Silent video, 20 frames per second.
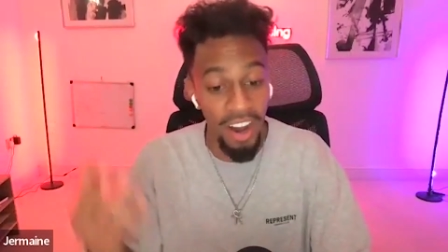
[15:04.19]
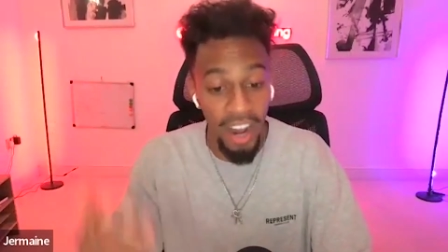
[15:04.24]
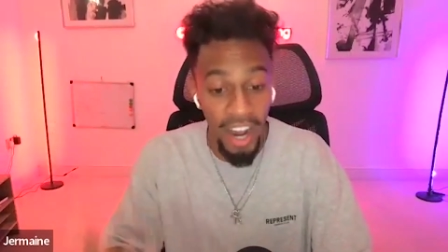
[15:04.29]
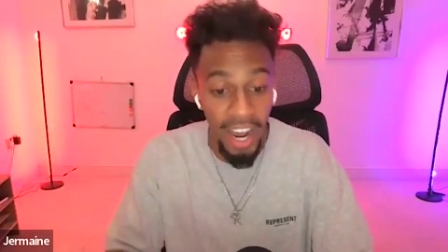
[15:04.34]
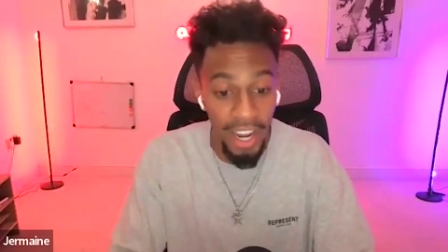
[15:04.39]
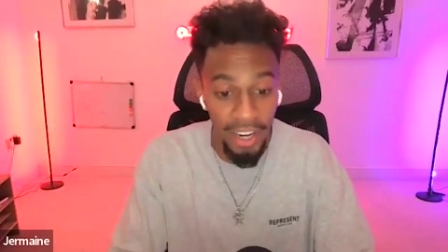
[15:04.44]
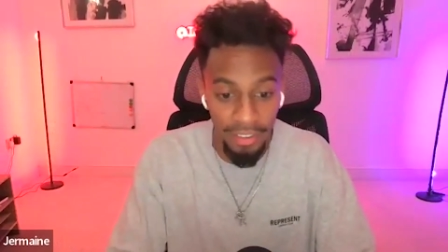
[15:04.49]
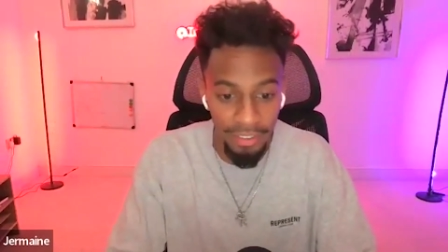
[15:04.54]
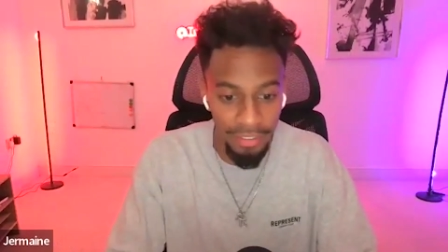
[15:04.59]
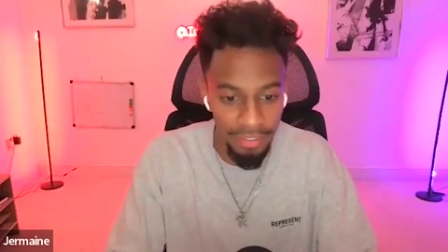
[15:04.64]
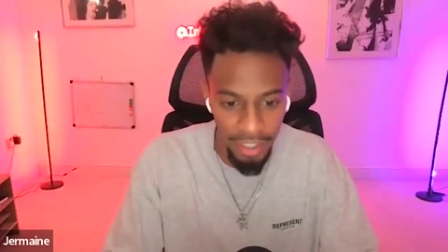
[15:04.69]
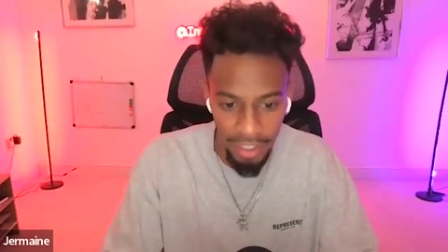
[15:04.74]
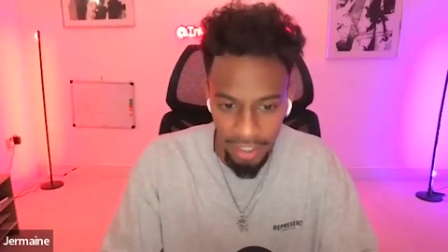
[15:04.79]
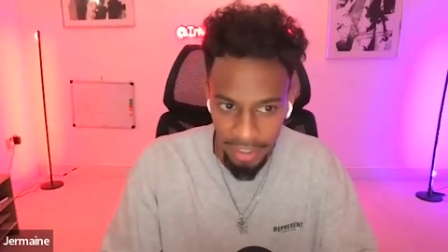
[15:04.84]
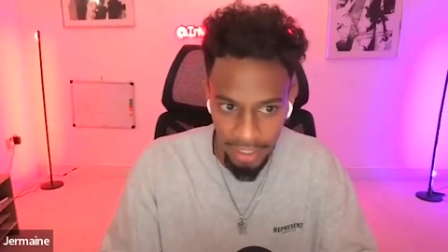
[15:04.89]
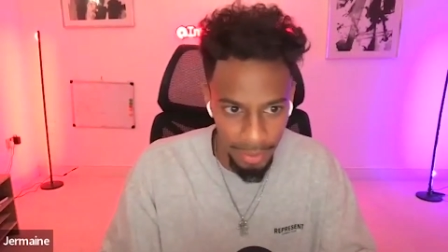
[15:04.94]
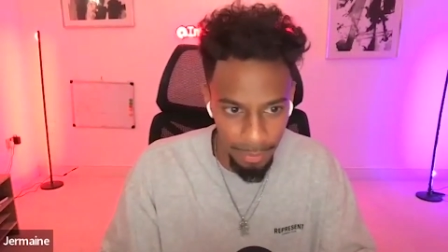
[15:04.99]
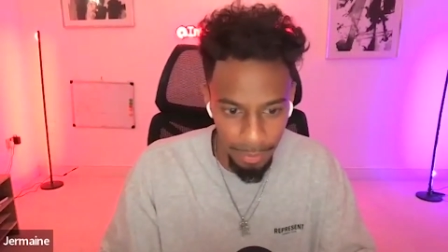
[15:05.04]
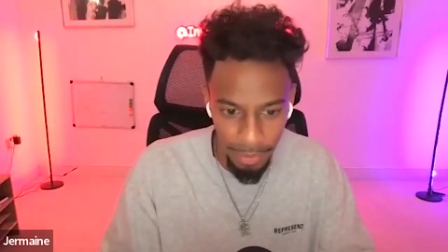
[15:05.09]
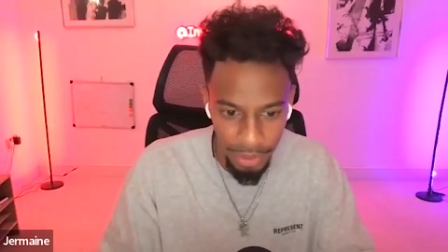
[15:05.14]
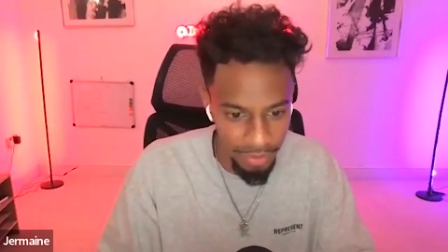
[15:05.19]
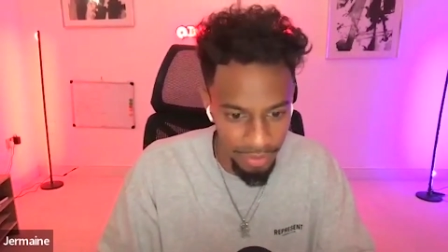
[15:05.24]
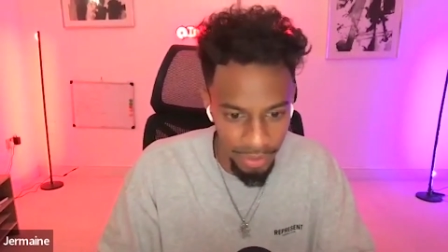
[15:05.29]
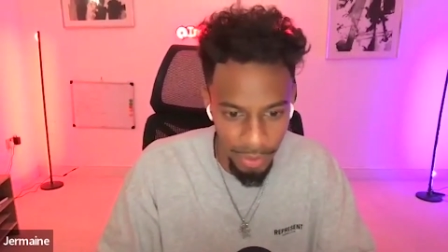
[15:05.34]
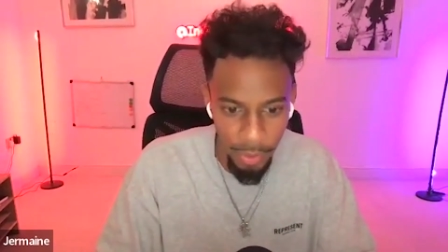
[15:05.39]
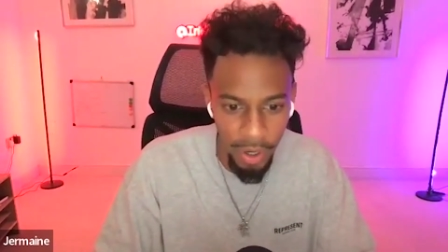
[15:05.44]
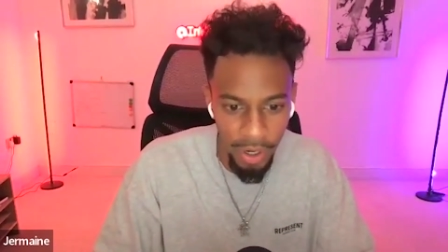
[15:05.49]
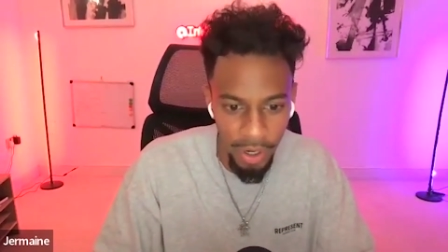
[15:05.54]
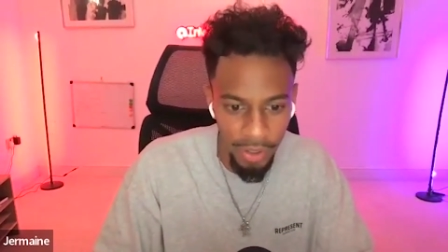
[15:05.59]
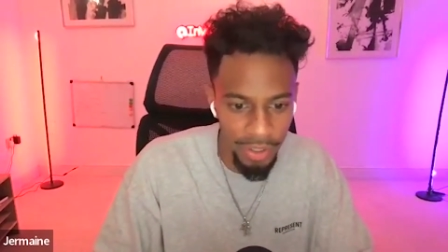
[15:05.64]
I had like a bunch of
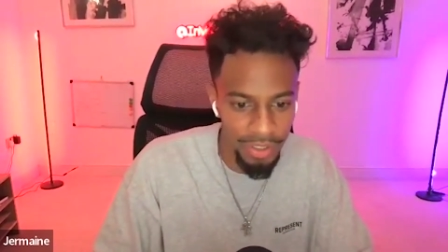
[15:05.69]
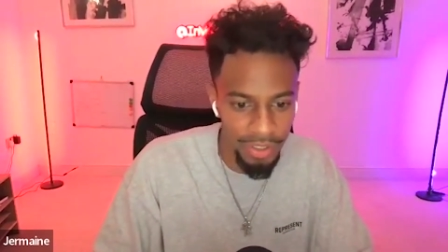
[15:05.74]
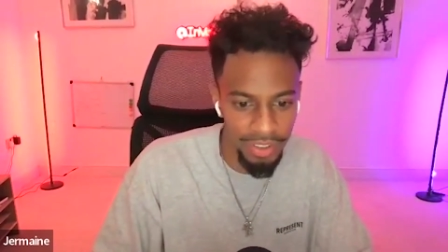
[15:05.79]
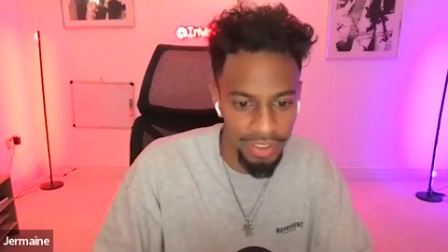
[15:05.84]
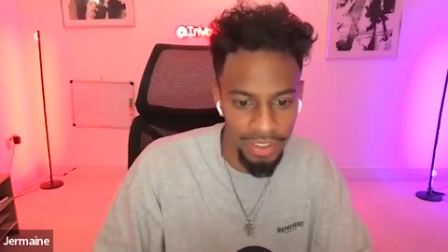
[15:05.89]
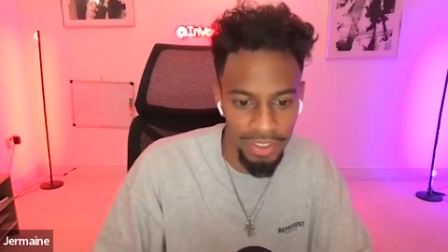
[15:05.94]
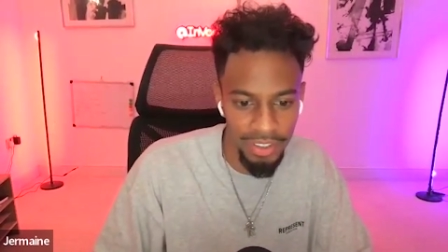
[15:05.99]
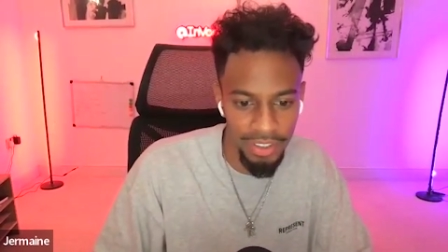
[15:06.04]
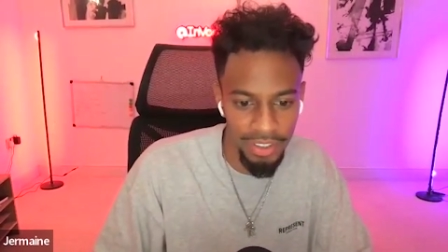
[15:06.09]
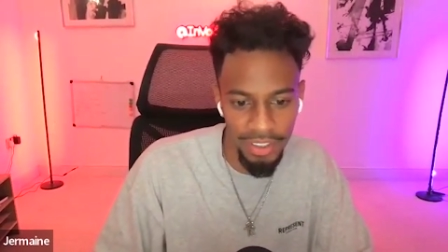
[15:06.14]
inquiries